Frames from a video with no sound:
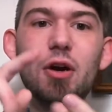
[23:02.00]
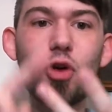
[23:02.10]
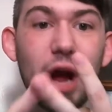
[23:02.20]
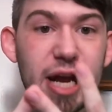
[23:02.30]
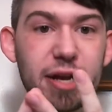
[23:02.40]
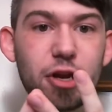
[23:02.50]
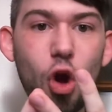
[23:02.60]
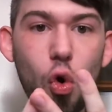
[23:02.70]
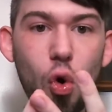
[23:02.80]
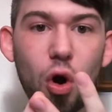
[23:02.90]
great
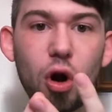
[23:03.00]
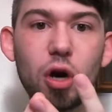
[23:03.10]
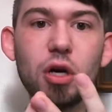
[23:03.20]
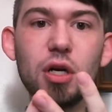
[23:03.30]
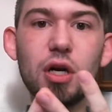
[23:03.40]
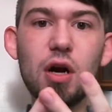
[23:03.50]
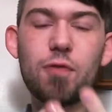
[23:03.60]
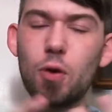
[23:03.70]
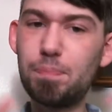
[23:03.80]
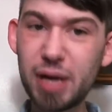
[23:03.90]
gore.
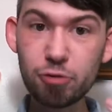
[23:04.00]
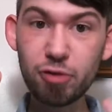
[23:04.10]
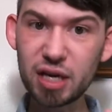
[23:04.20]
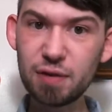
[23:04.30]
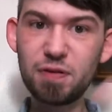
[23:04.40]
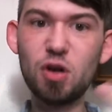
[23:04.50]
For a B-rated